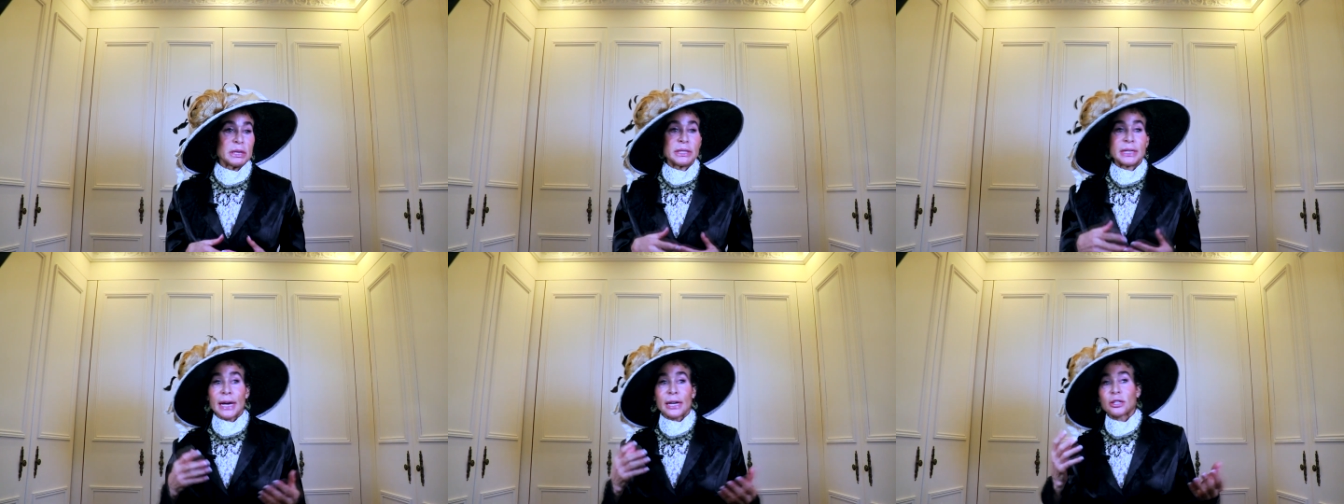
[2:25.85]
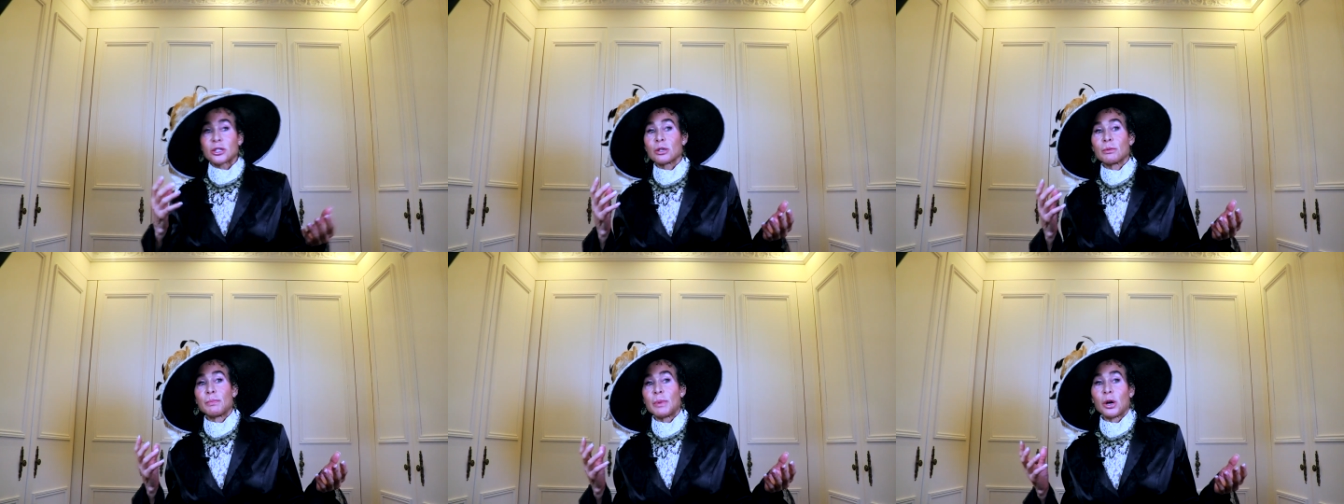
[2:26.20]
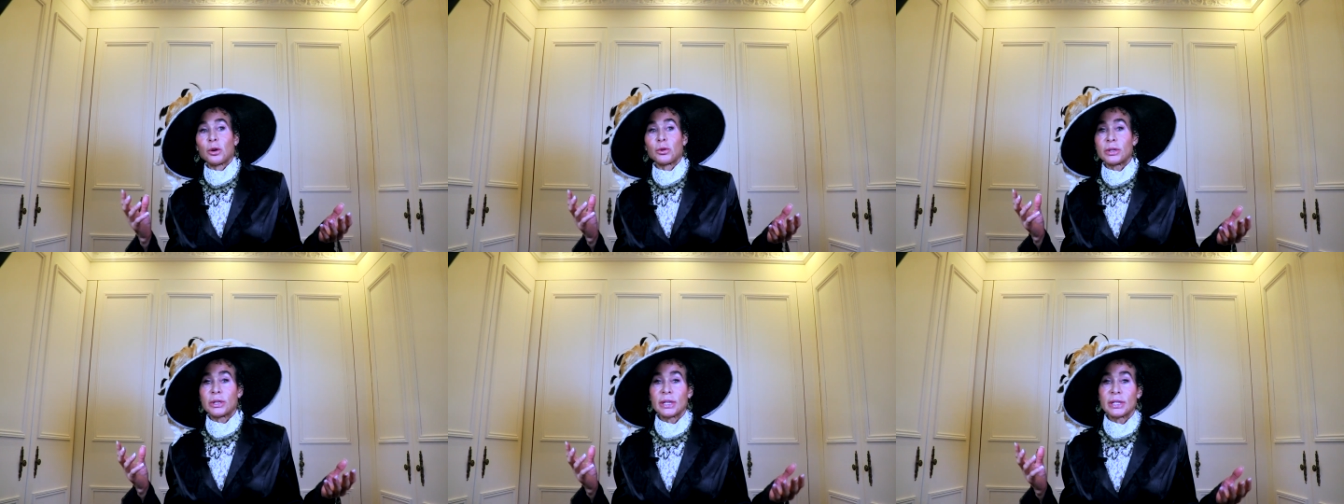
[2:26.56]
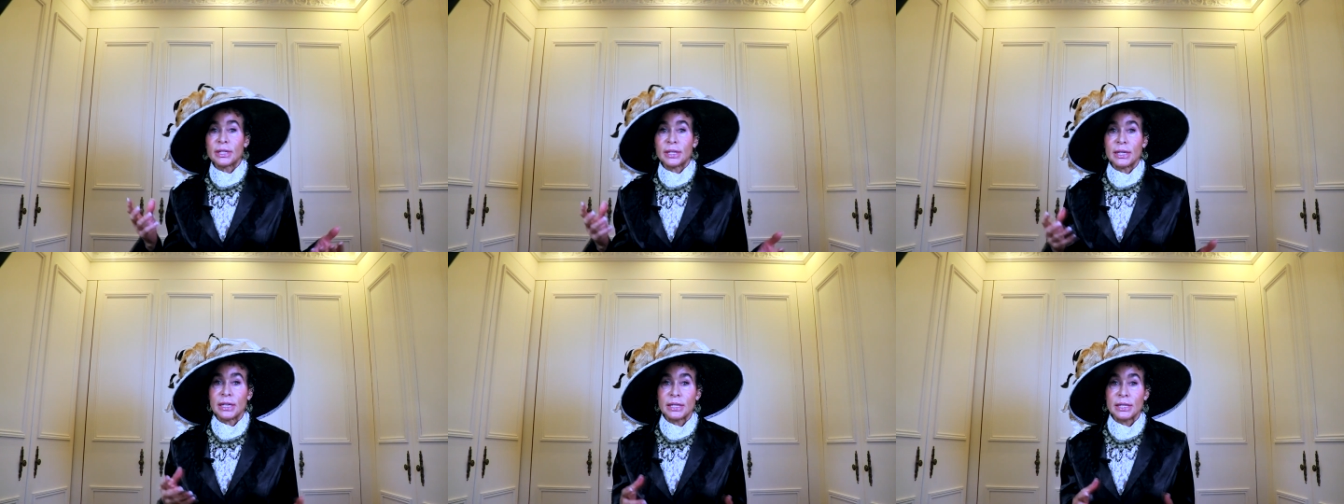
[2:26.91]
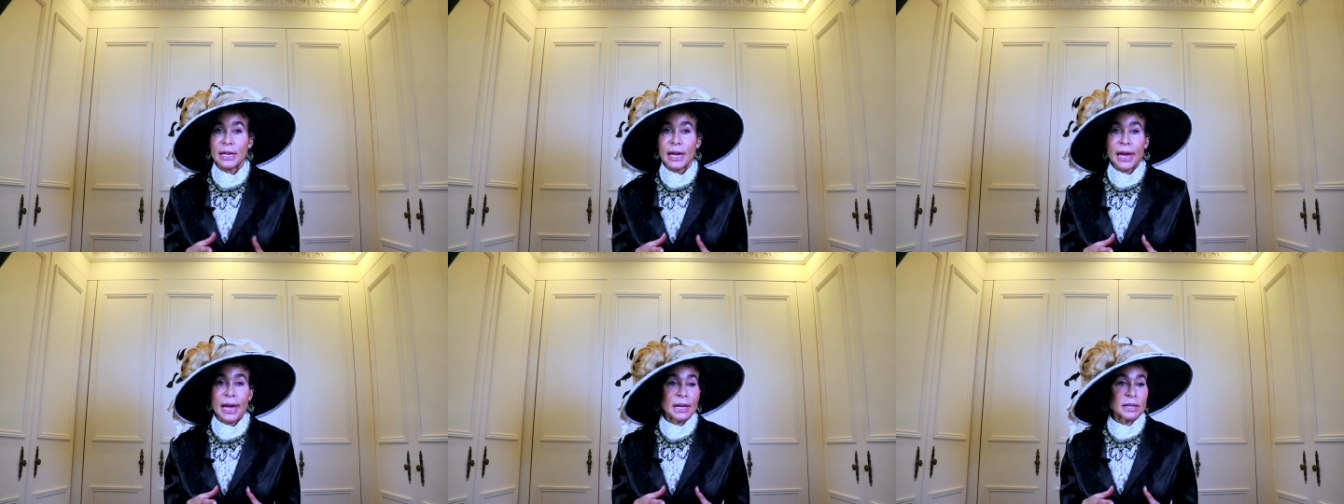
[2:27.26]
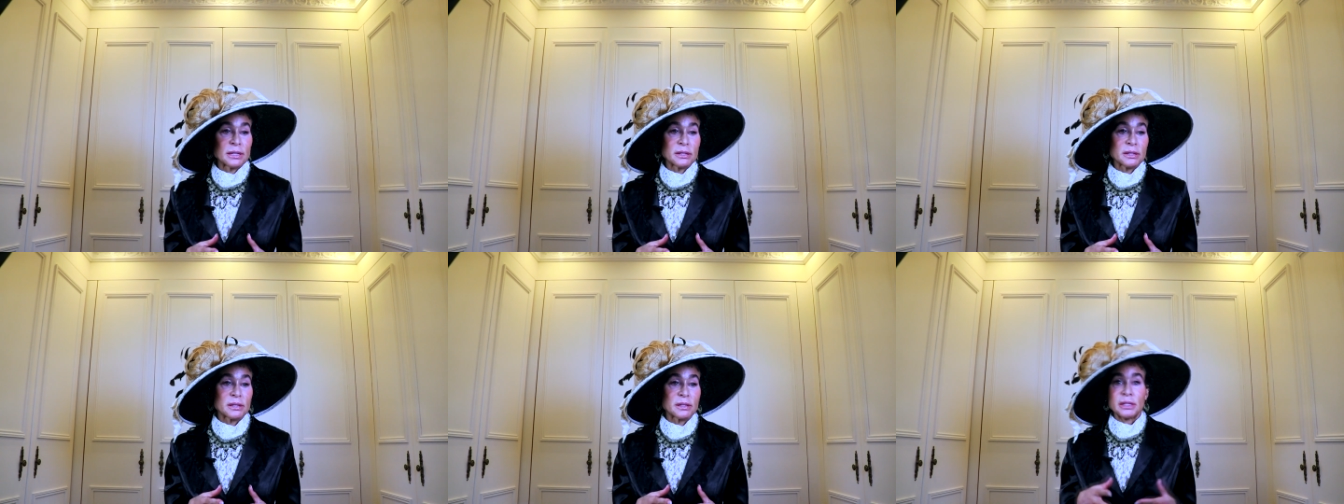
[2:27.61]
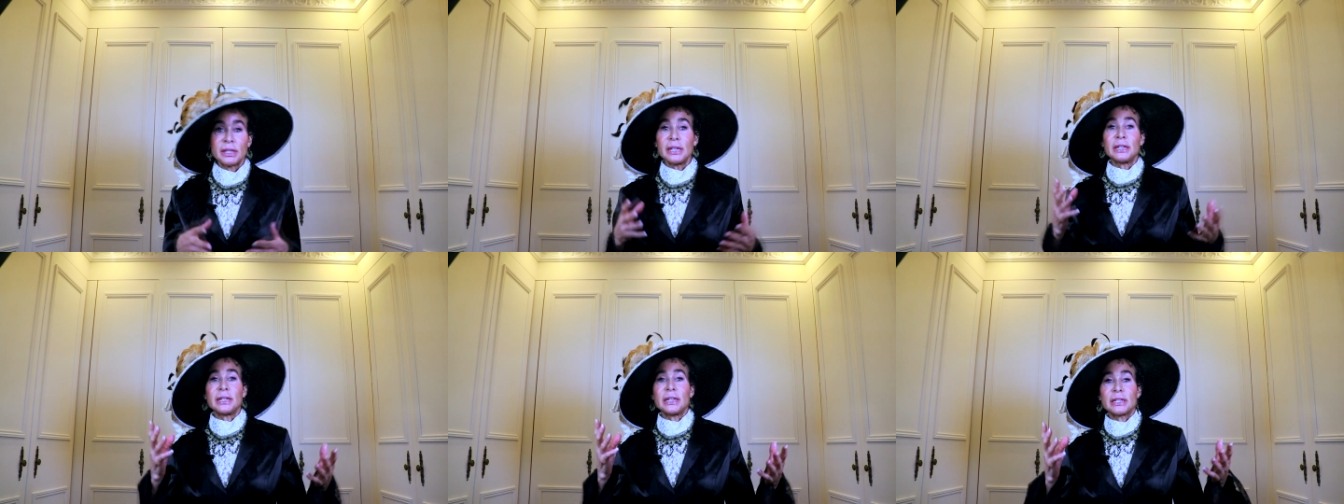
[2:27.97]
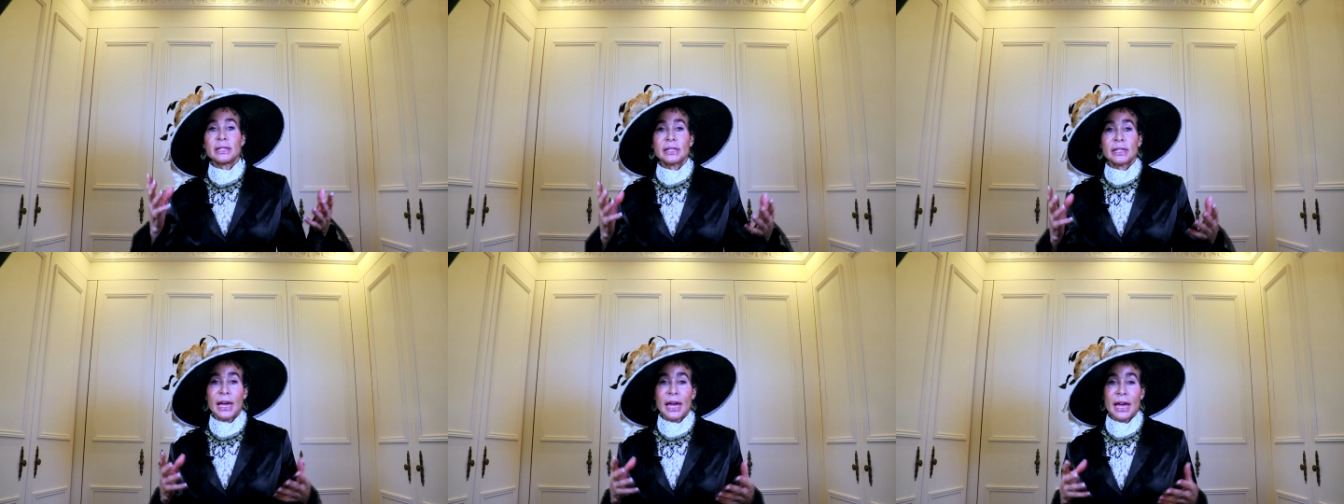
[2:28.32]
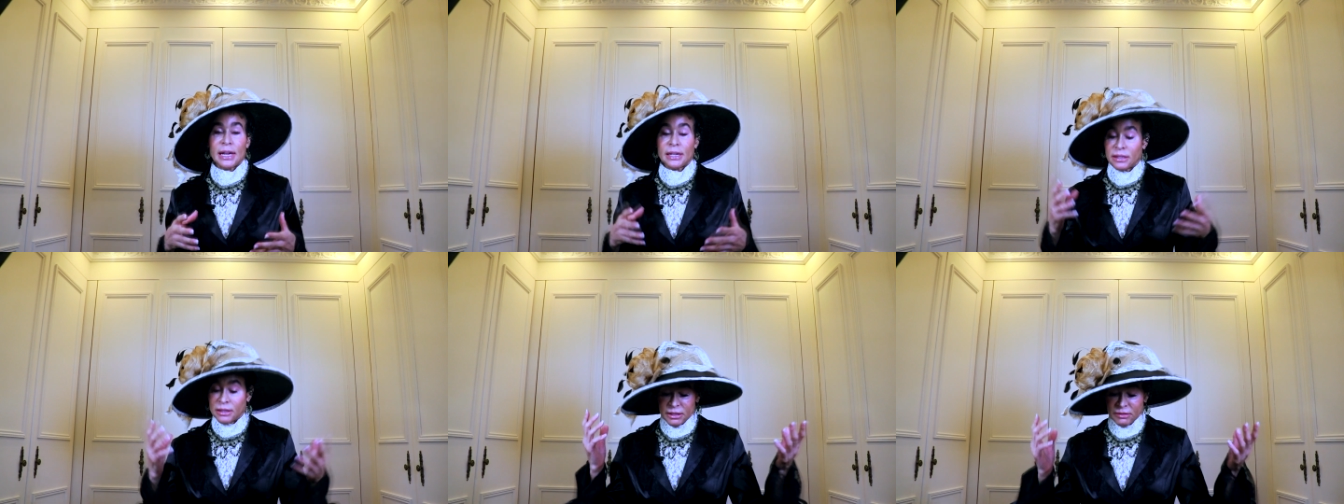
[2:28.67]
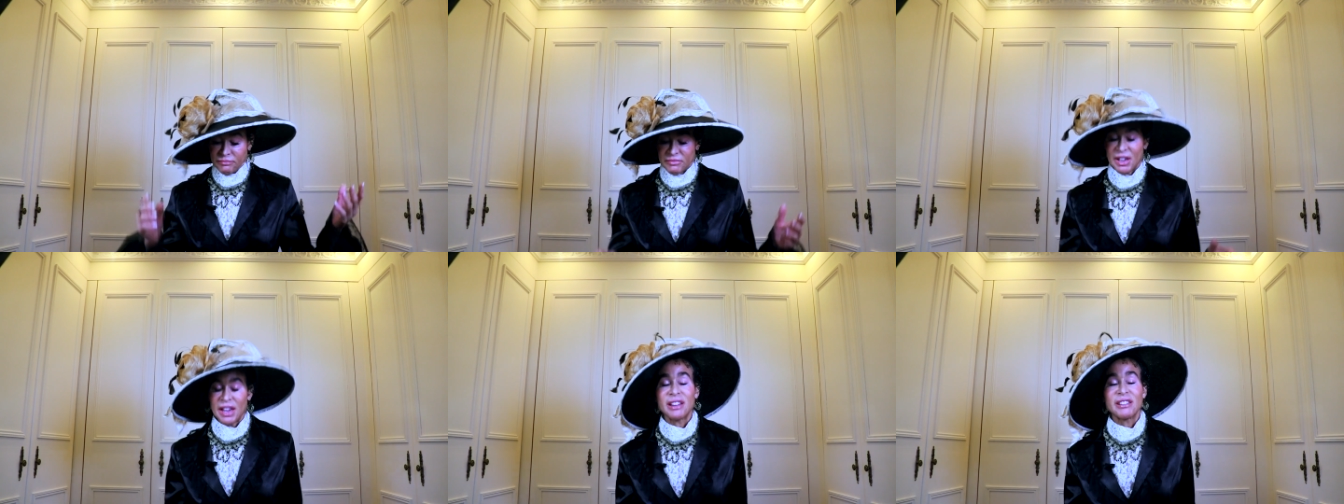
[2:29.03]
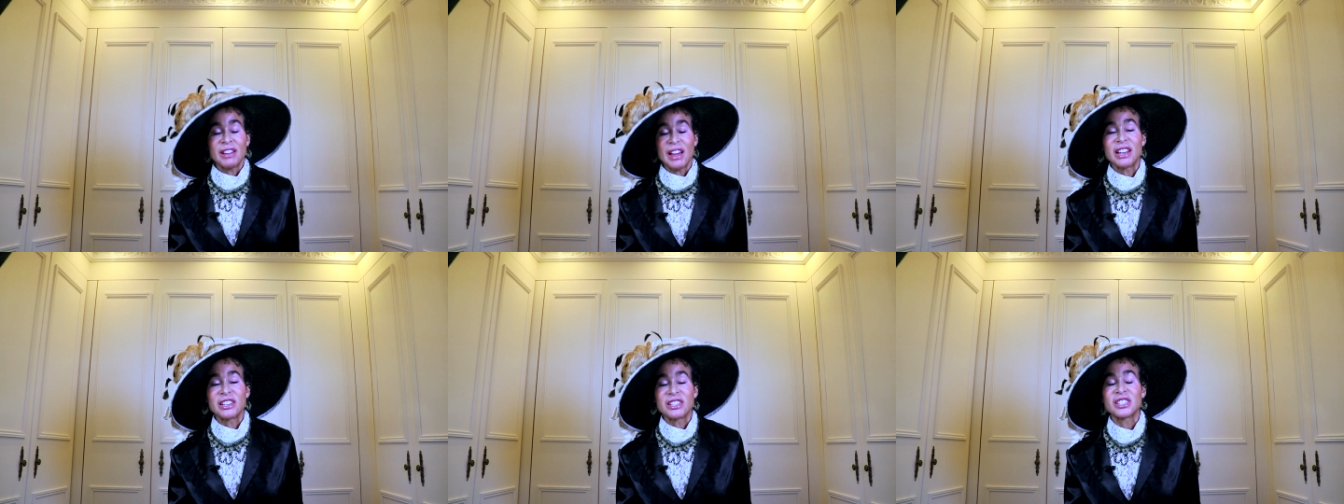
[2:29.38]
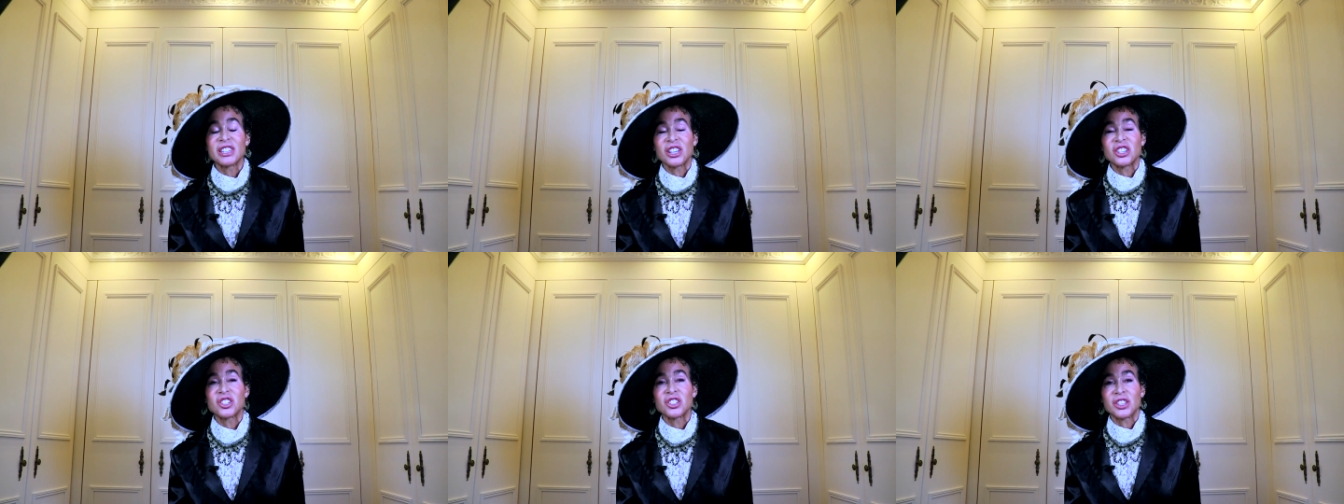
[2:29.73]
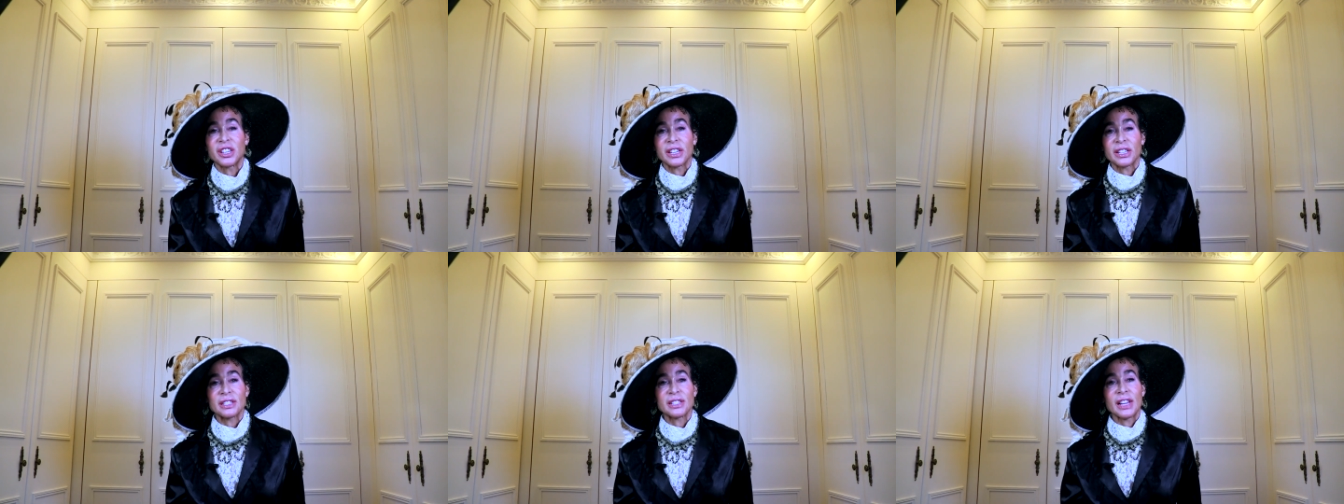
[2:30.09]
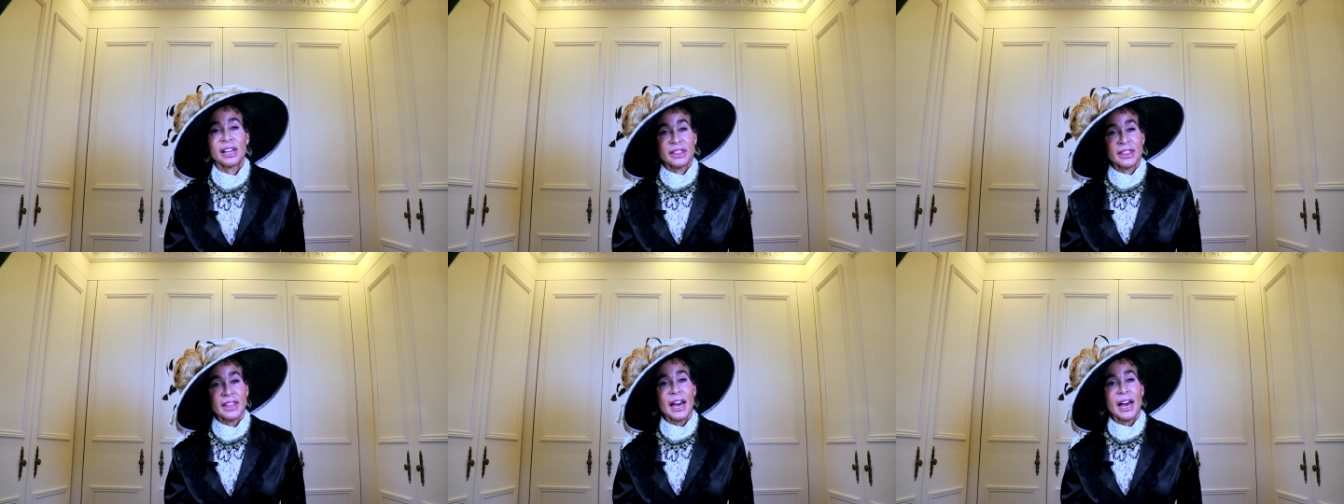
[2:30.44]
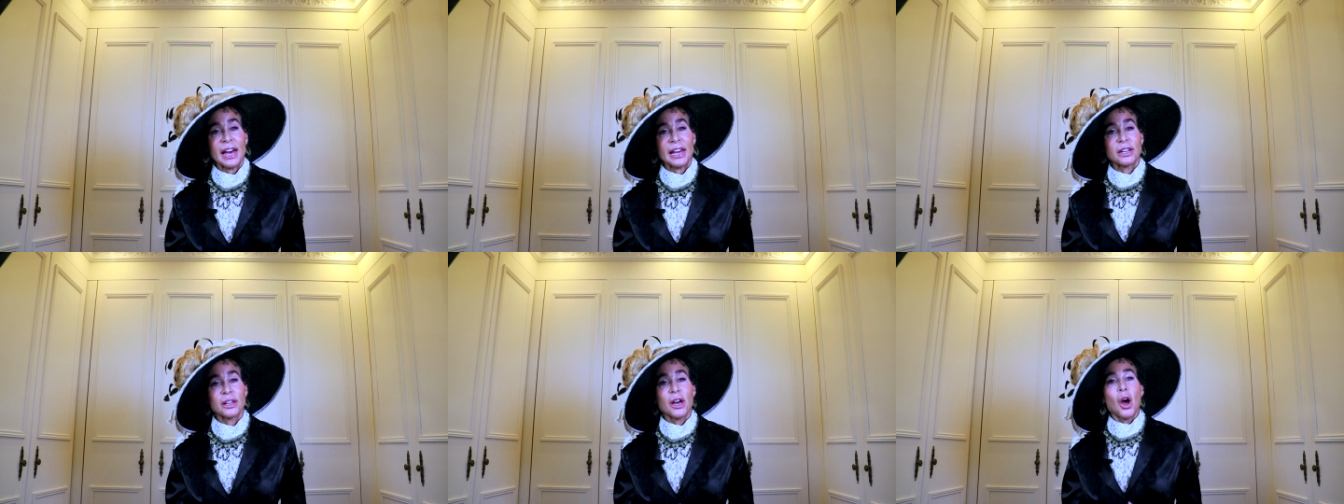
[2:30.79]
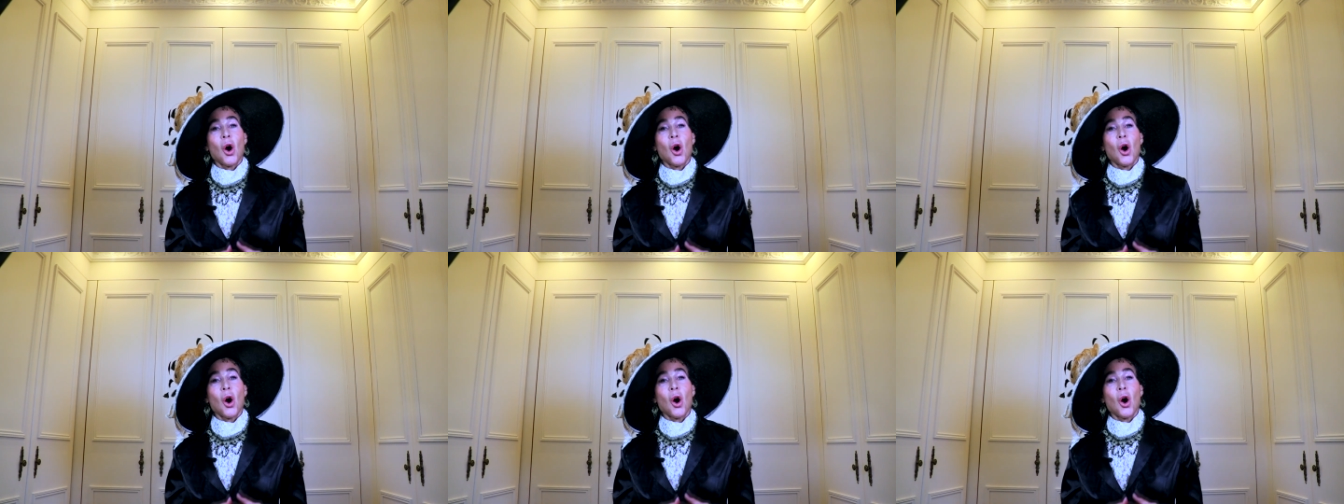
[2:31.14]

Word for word: DEXA bone density scans, CT scans, and such things like that?